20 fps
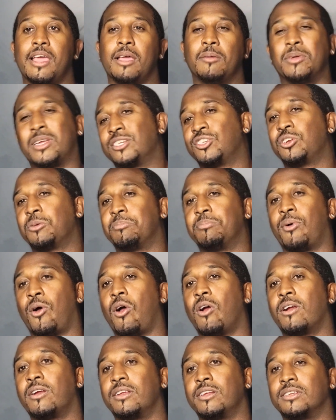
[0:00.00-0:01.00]
Because you're
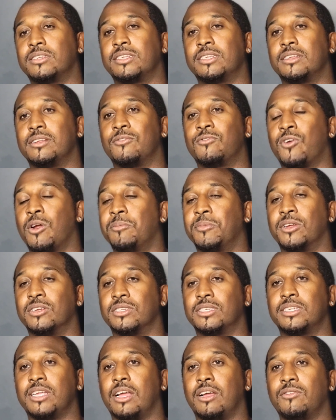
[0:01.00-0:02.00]
borrowing from
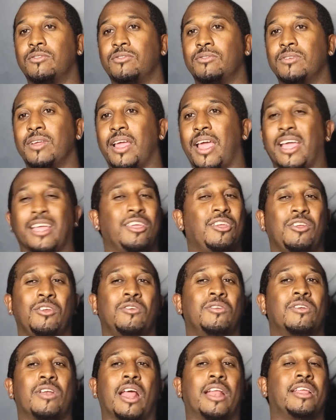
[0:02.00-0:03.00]
yourself, and
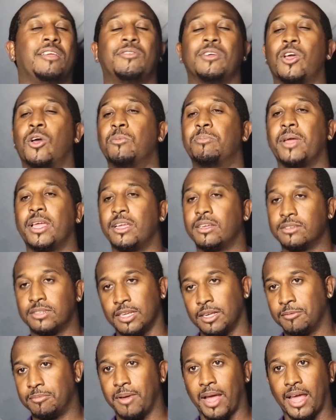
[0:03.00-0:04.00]
you're not even going to pay
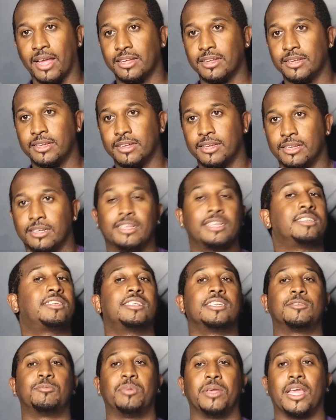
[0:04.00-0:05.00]
yourself back. Let's
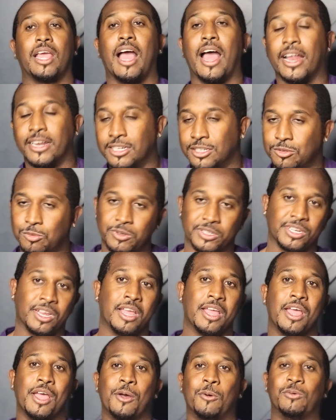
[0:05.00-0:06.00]
just be honest
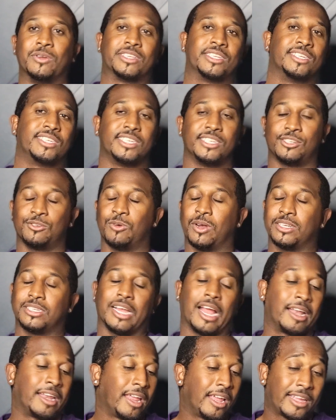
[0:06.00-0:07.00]
with the
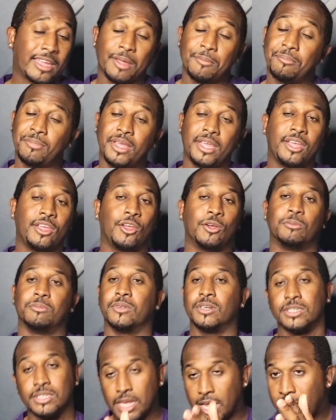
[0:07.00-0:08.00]
situation. It can be
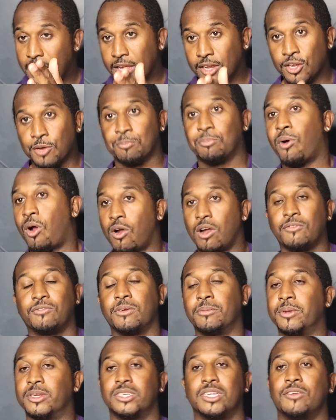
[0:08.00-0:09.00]
humorous. You're borrowing
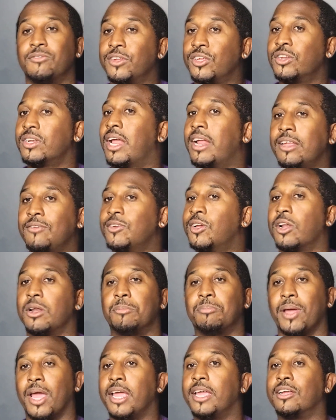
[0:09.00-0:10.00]
from yourself, and you're not even going to
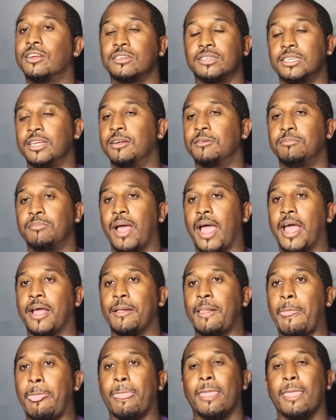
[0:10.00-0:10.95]
pay yourself back.